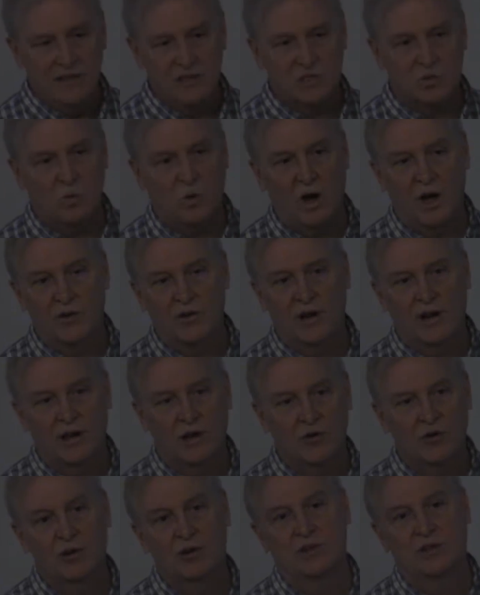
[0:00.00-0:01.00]
this water at a
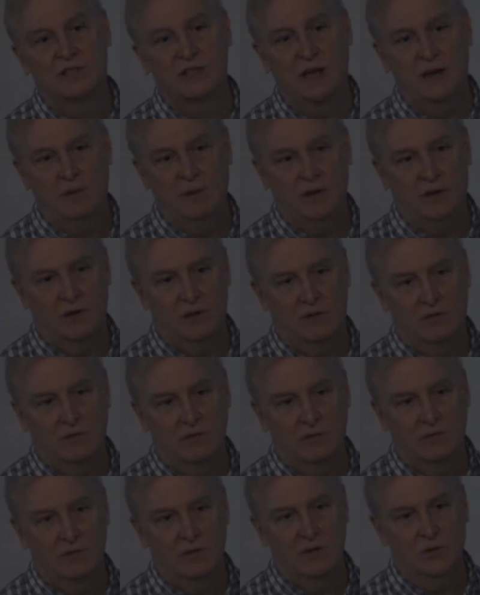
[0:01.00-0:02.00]
critical time of year.
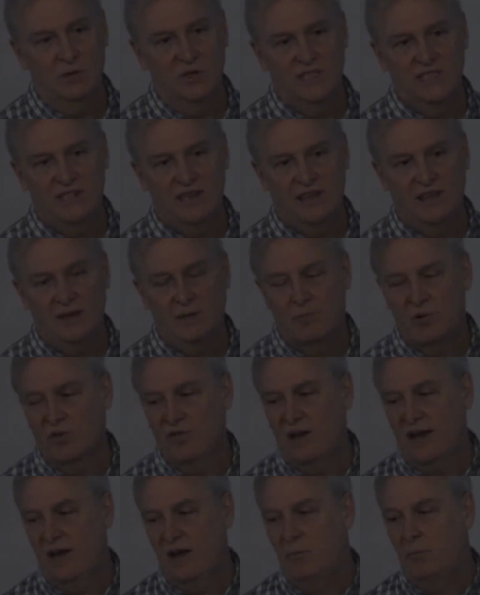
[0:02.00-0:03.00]
And we say they
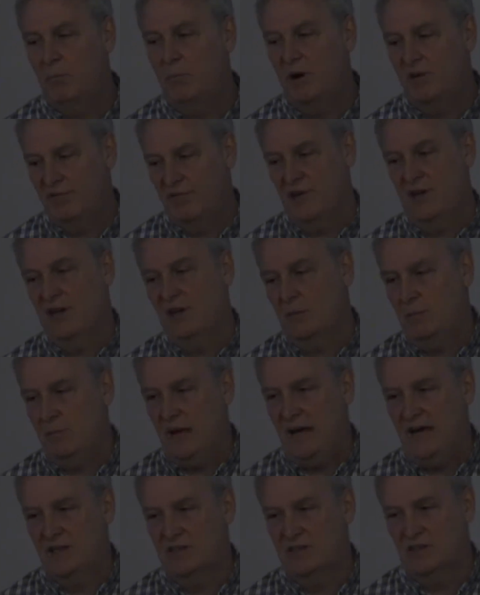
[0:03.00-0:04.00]
provide a buffering
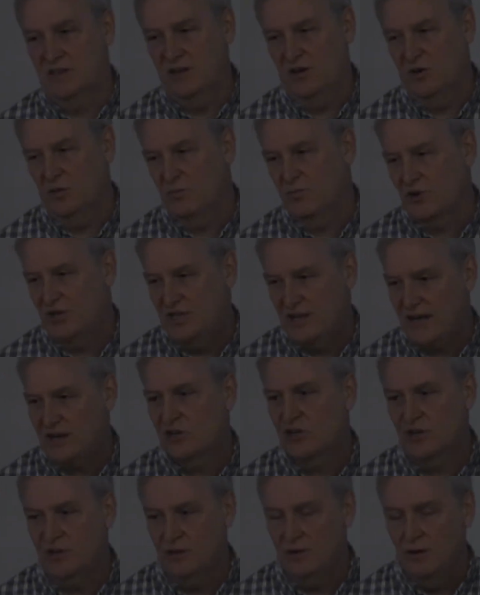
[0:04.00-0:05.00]
capacity or
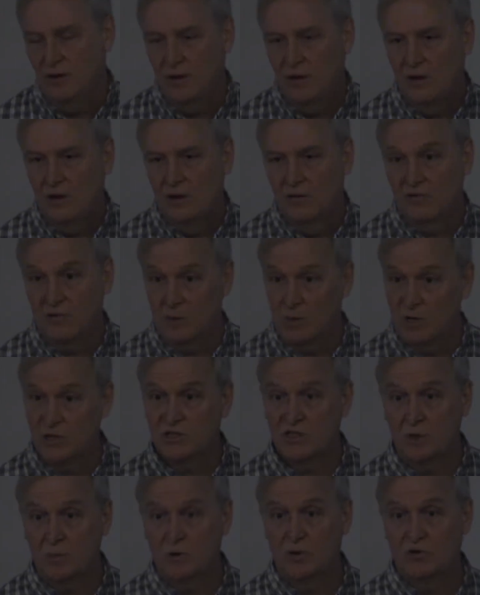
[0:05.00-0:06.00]
protection from our
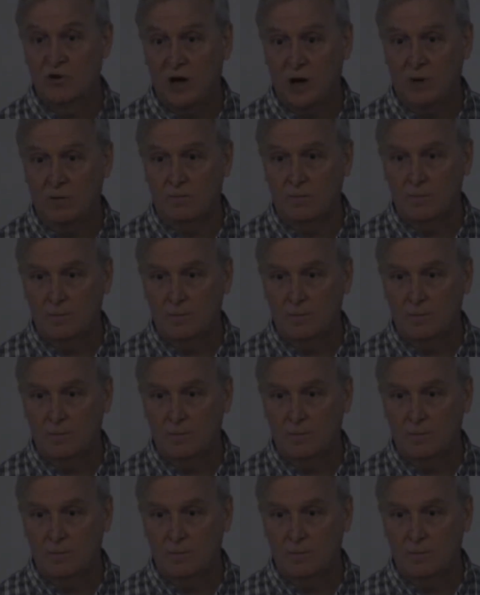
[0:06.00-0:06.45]
summer drought.